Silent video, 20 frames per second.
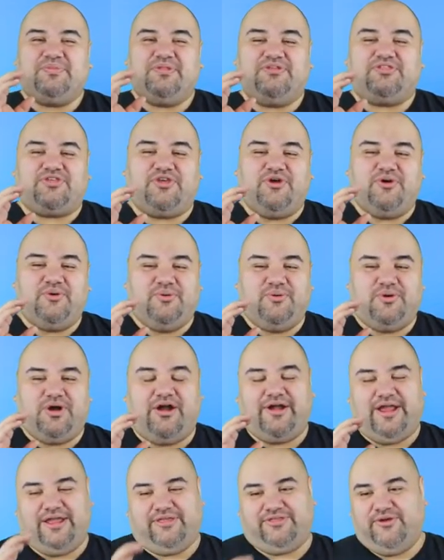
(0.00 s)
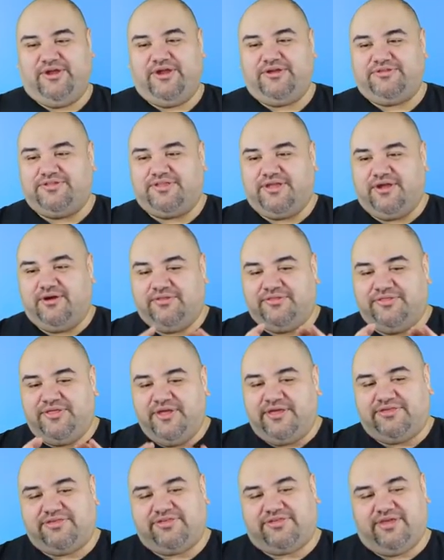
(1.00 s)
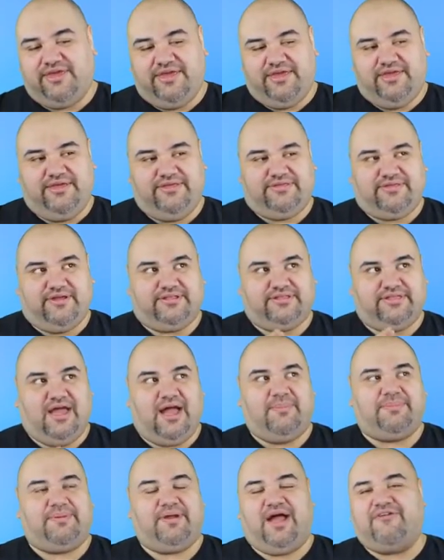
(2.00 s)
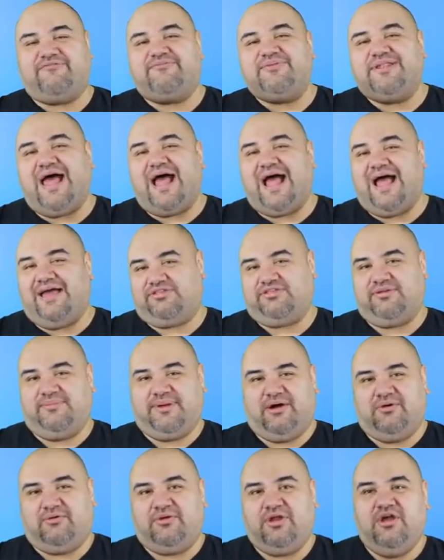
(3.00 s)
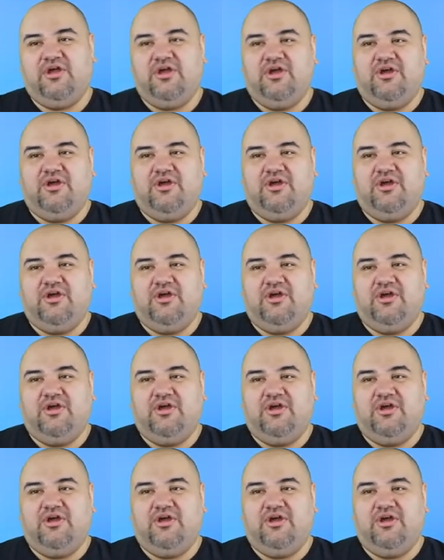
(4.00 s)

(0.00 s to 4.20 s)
so, all right, so here's the deal. This is a topic I've been asked about